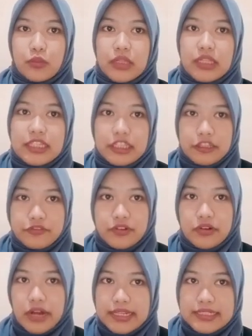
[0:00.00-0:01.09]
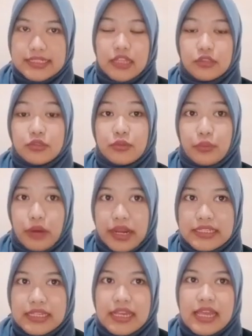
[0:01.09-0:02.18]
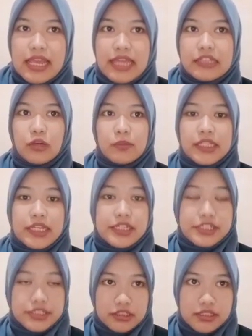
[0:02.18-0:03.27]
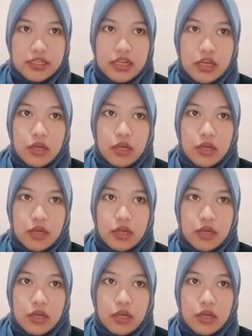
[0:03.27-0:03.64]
made will give rise to rights and obligations